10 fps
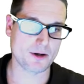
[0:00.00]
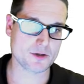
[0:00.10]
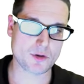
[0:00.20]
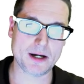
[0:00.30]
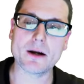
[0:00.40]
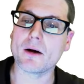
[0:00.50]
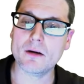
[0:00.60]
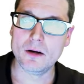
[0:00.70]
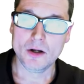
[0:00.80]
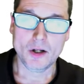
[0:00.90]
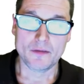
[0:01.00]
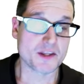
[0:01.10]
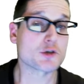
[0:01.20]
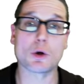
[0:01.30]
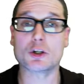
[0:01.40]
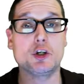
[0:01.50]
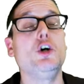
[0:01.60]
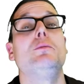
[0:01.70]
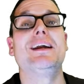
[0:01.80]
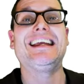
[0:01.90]
it is right here. This worked
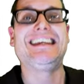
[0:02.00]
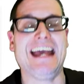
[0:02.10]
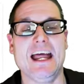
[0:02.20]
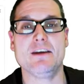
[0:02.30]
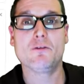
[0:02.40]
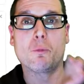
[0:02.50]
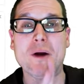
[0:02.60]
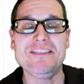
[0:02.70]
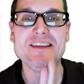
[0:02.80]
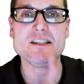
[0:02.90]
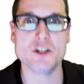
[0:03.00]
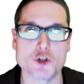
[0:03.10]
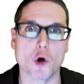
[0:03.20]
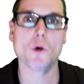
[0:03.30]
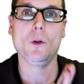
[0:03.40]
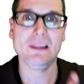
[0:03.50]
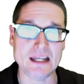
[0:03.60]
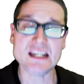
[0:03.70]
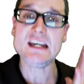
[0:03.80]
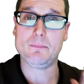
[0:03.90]
good, but again, with these internal
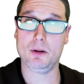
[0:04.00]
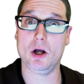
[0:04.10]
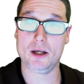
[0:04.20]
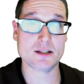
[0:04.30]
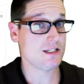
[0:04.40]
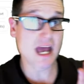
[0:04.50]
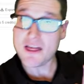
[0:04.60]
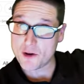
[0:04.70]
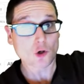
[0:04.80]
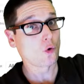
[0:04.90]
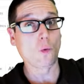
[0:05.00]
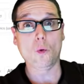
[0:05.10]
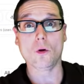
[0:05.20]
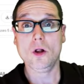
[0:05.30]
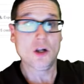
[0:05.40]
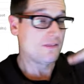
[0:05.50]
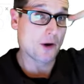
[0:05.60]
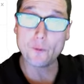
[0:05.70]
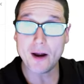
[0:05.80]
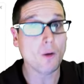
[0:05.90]
linking plugins, yeah, they're cool.
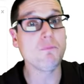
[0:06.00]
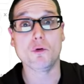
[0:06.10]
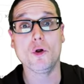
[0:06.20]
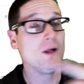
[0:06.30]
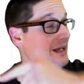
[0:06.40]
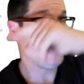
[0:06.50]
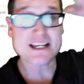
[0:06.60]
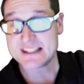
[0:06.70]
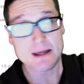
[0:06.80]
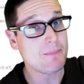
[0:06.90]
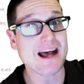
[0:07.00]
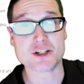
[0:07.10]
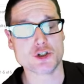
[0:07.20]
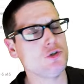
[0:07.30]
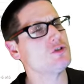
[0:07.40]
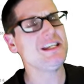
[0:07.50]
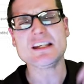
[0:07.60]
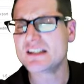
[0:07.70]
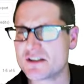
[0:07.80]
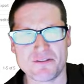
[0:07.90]
They're helpful. Yes, they pass juice.
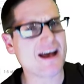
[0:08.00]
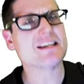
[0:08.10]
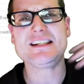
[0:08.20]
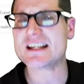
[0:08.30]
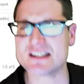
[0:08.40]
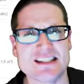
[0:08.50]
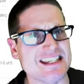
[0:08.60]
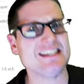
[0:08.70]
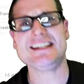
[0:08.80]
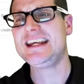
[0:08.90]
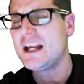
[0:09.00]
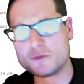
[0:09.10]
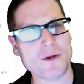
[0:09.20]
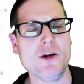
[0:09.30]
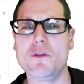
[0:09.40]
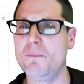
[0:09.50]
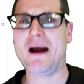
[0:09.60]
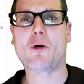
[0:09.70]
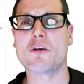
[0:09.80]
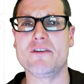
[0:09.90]
Yes, it's fast. Yes, it's easy. Yes, we know the
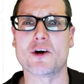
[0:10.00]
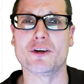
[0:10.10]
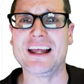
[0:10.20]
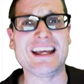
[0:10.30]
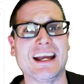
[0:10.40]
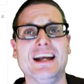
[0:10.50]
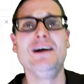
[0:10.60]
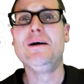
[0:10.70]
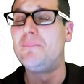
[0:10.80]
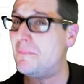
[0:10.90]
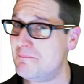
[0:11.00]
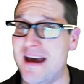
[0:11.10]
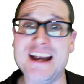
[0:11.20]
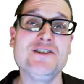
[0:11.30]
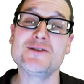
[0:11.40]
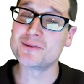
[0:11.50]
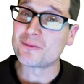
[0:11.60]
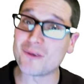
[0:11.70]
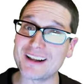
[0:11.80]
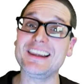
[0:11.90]
power of interlinking, but man, you can
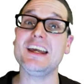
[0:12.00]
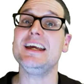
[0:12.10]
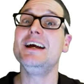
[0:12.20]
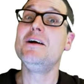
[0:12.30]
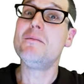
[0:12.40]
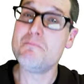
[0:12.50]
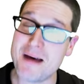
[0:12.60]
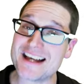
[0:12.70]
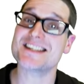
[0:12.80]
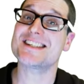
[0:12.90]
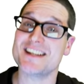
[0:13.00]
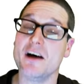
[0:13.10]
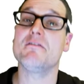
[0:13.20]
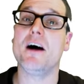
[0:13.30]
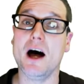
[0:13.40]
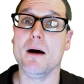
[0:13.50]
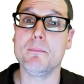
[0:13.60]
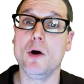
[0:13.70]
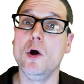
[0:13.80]
really mess stuff up.